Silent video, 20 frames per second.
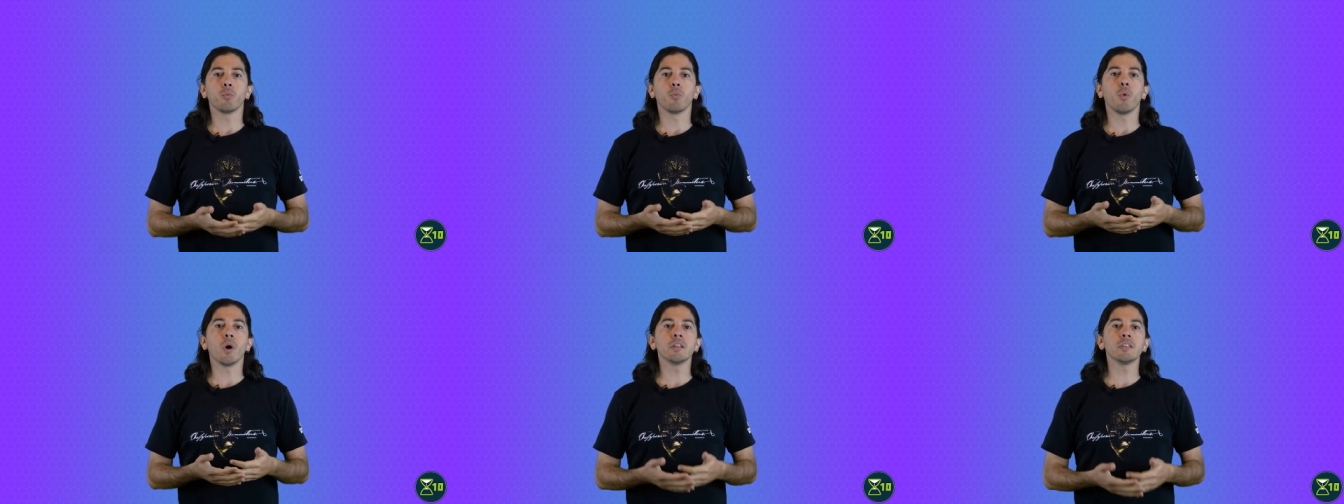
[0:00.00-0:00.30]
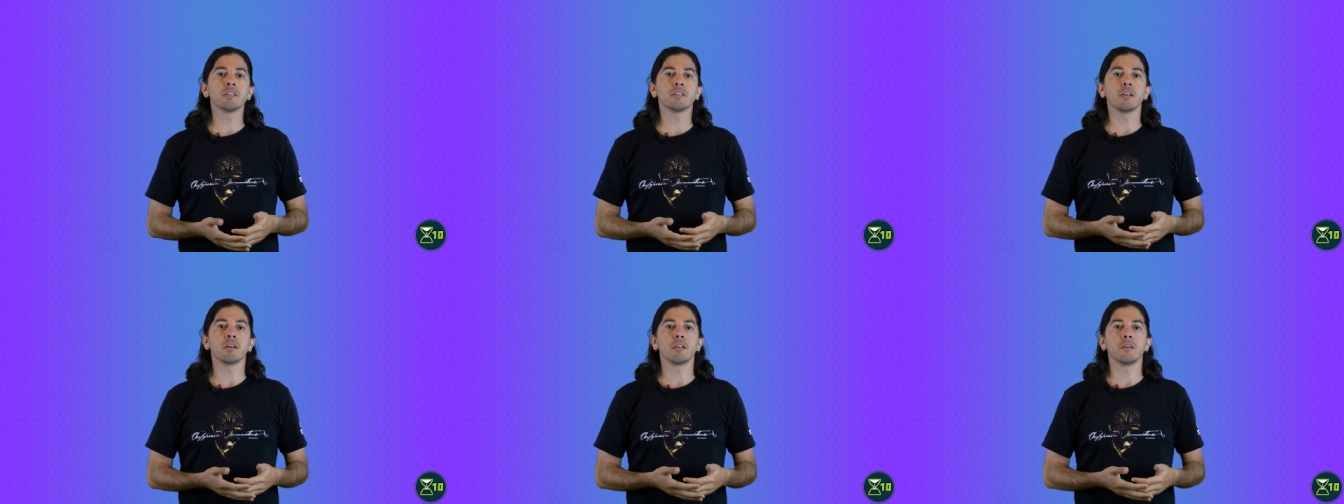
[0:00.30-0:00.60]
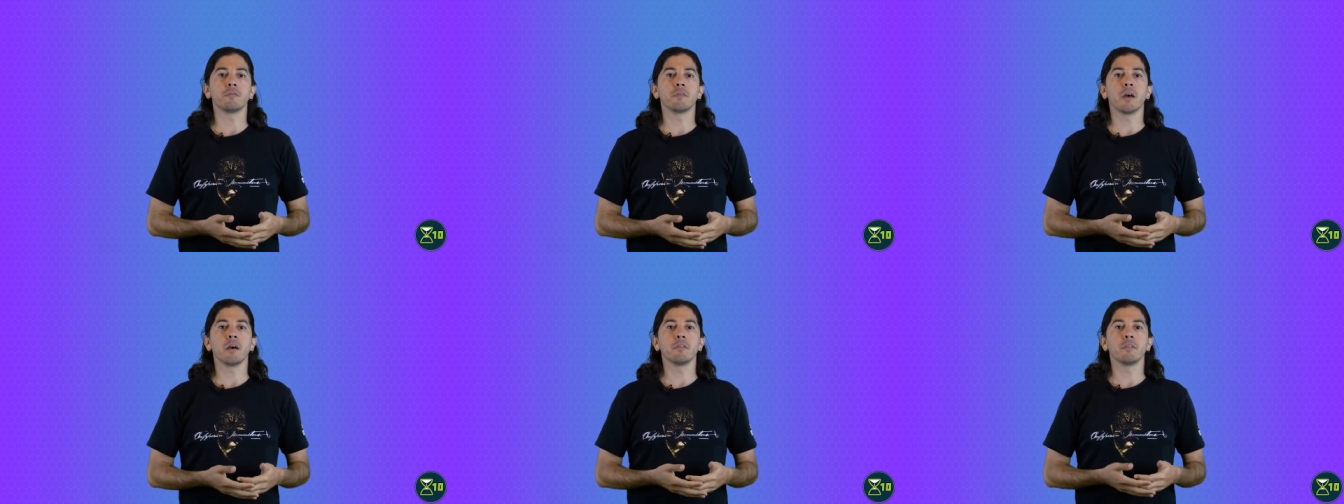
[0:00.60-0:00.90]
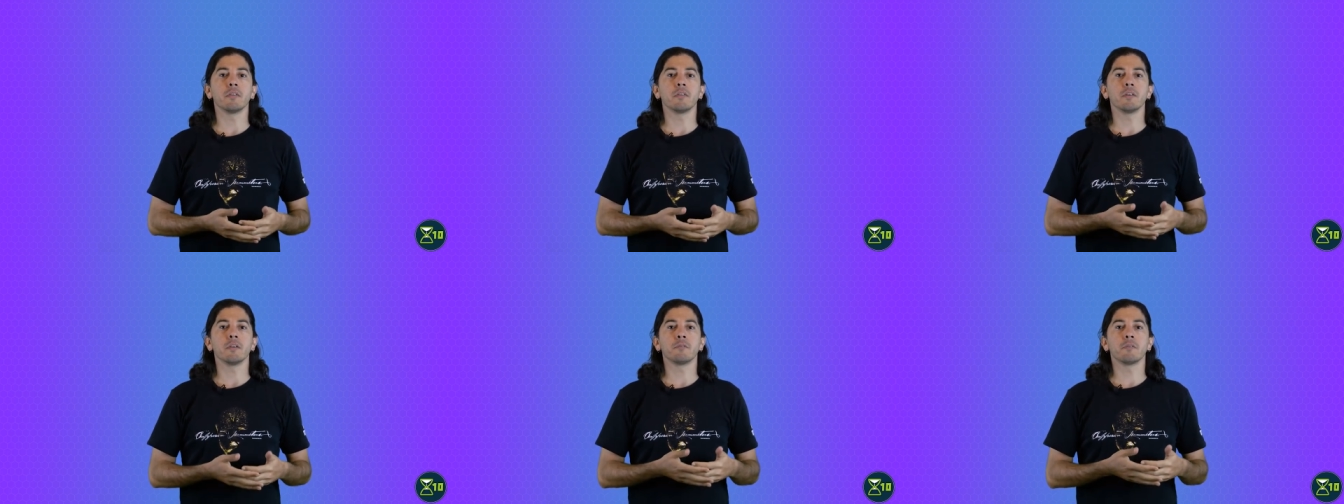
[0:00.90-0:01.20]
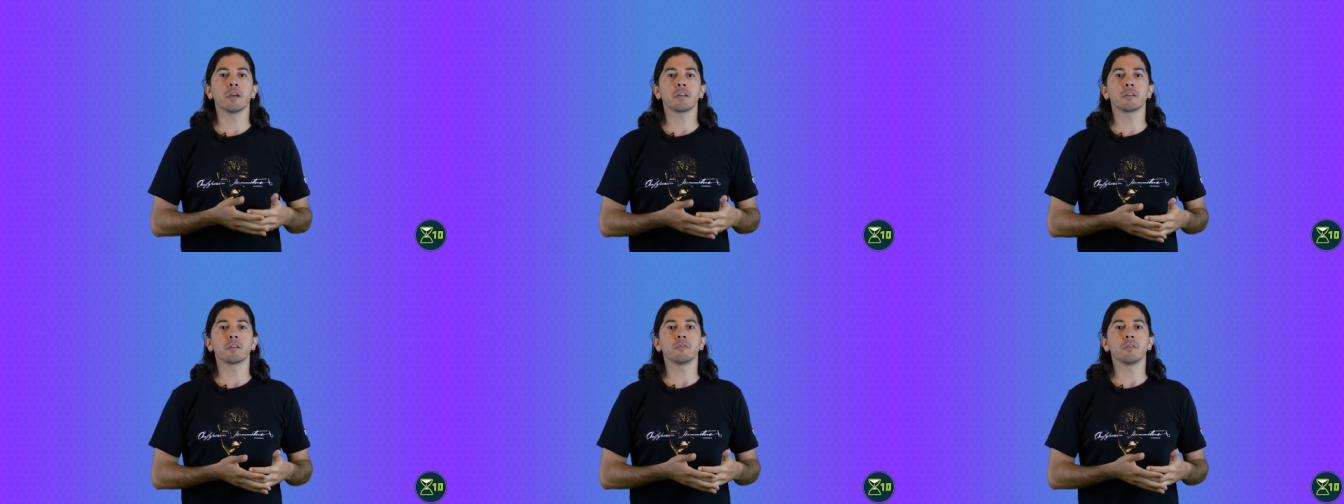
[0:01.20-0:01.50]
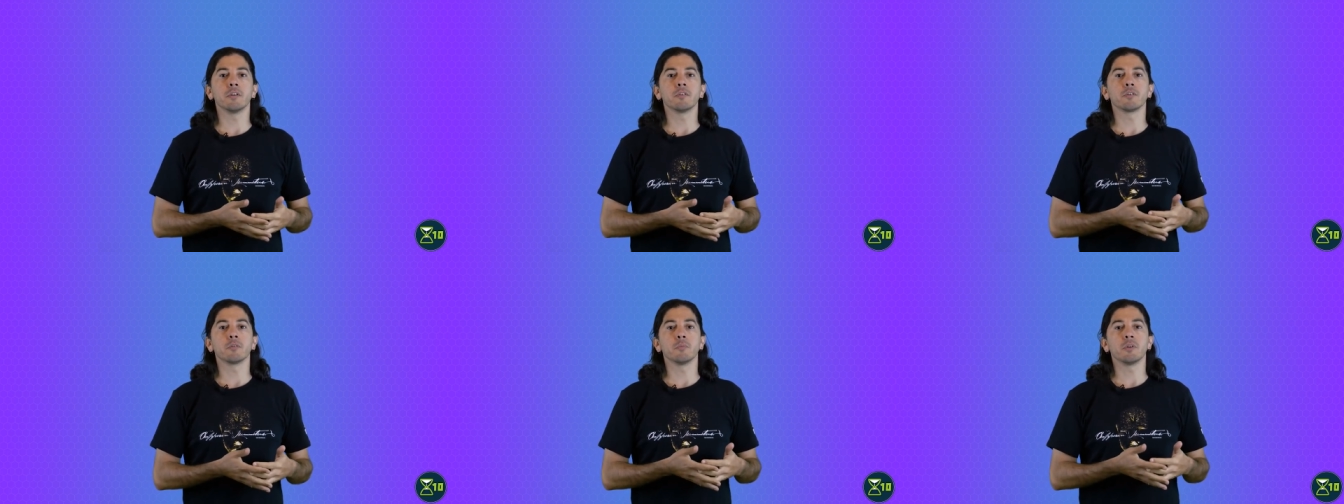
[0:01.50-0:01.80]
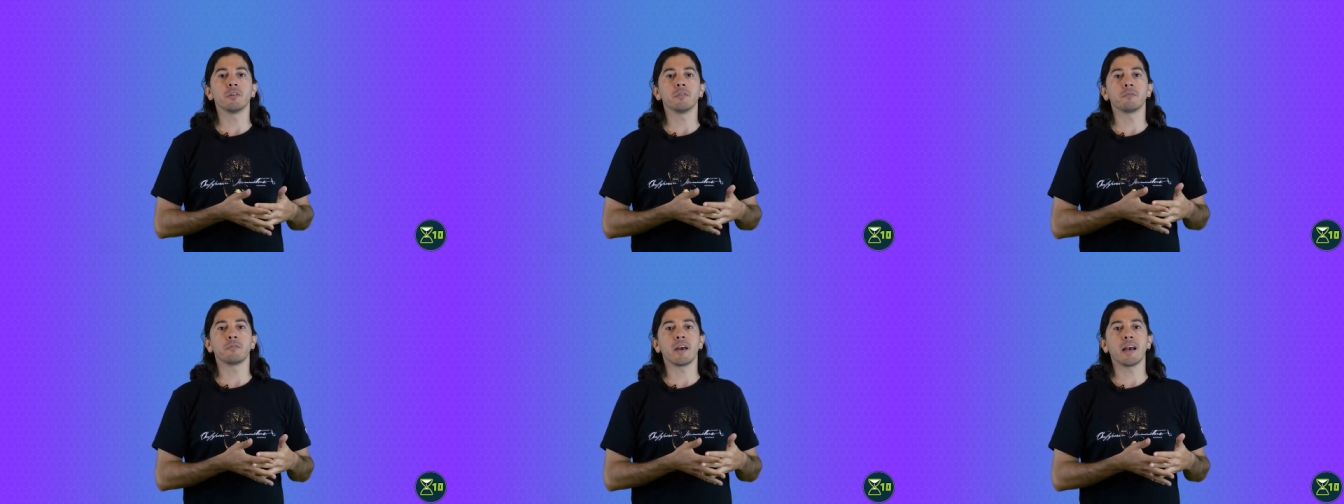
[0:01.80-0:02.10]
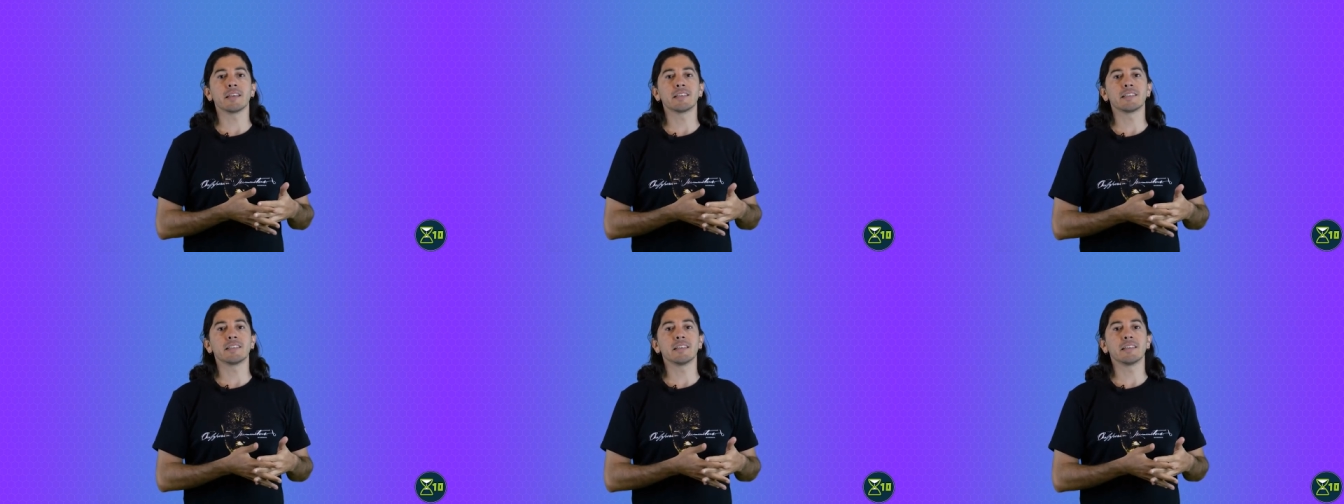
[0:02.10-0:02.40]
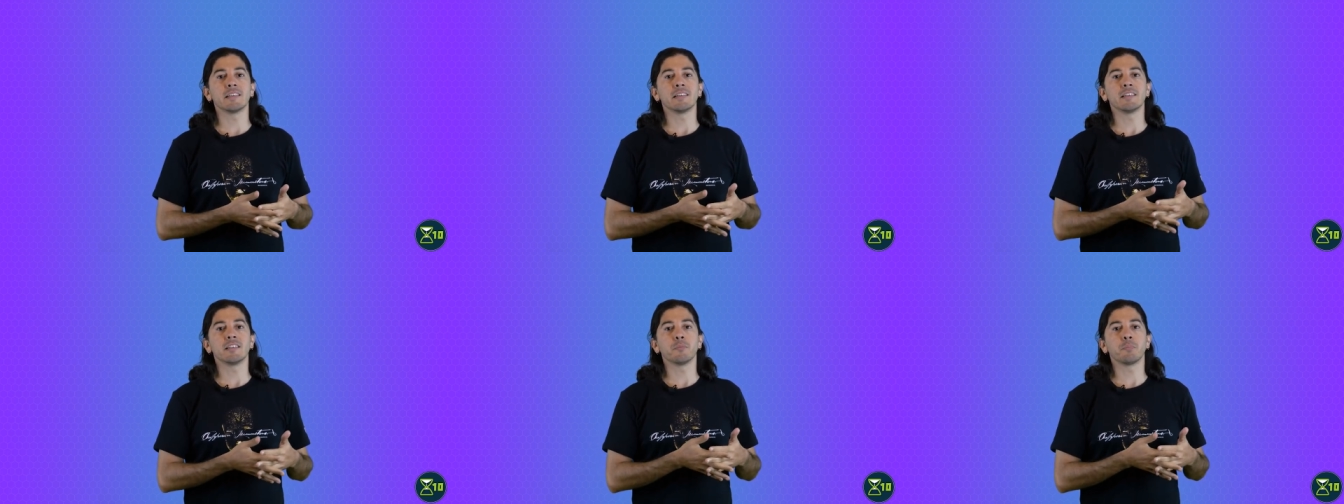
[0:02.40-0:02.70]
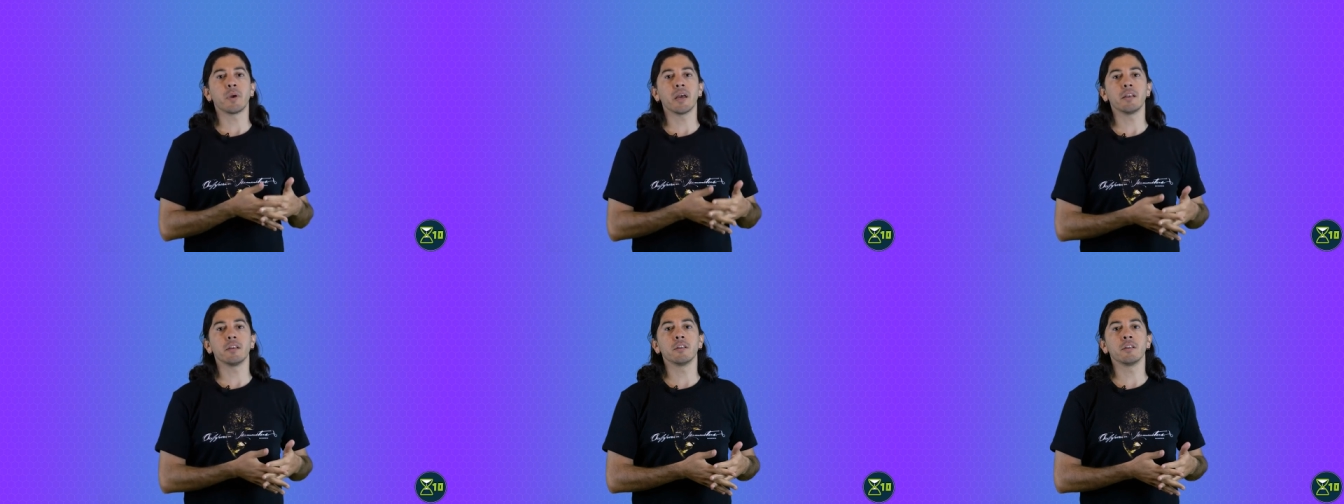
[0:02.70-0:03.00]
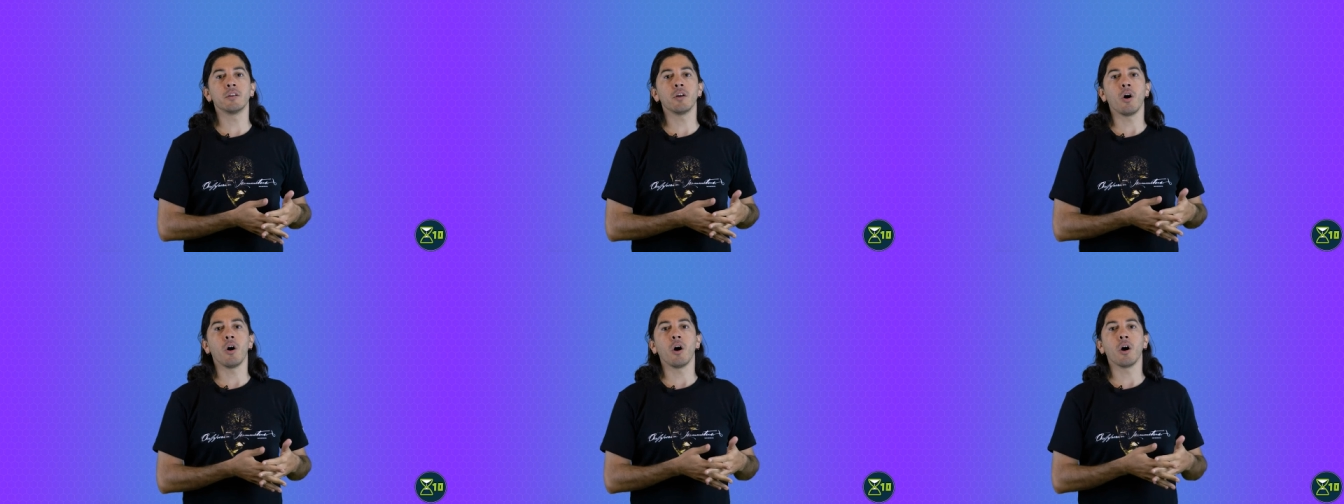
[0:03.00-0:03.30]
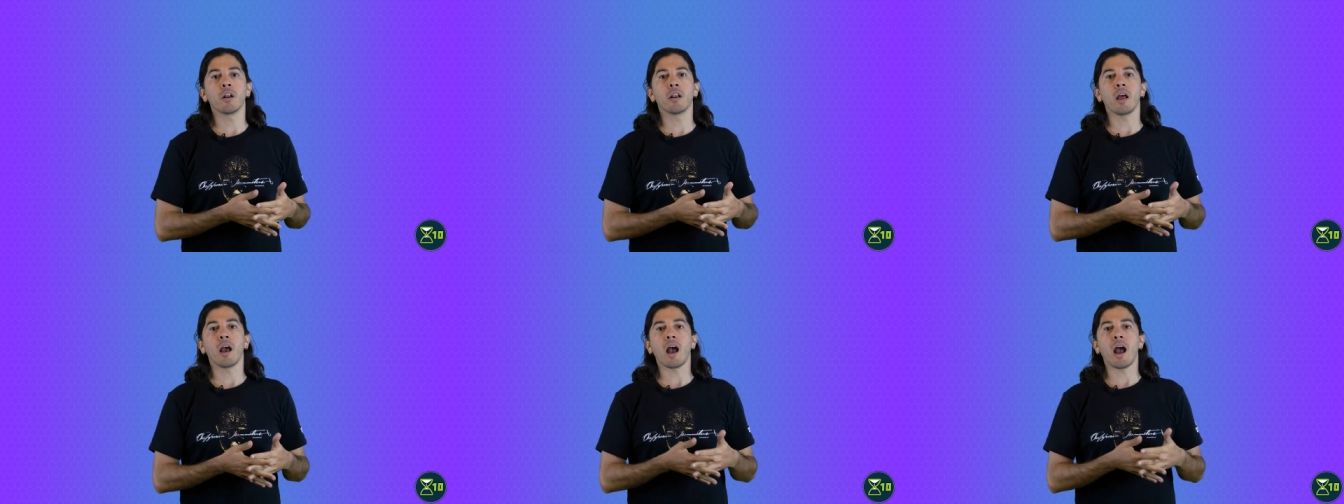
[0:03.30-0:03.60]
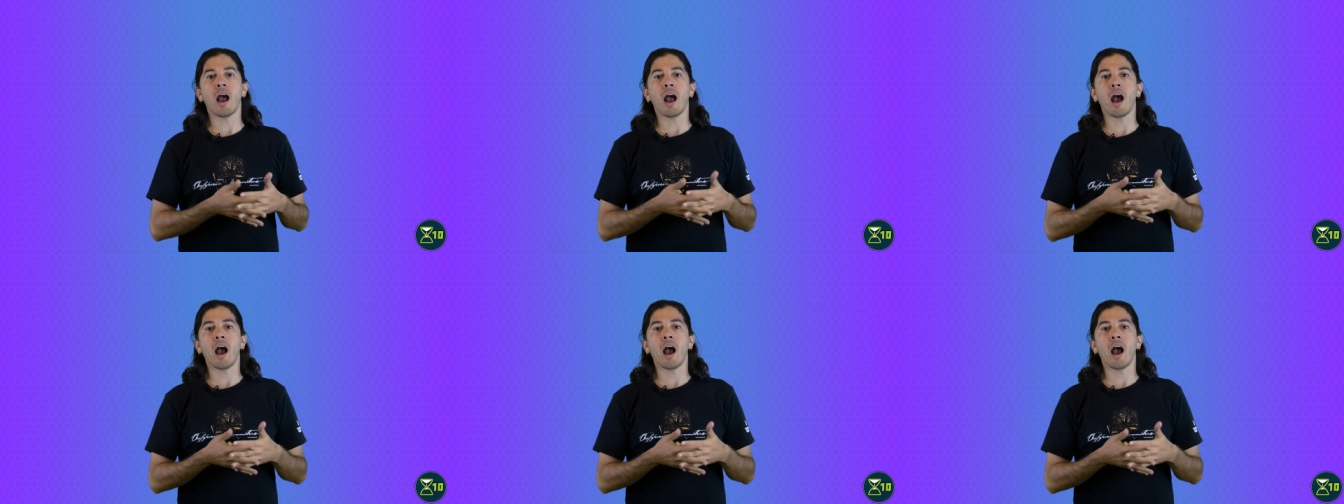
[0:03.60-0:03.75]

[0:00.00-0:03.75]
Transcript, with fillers: one study found that the effect of intermittent fasting depended on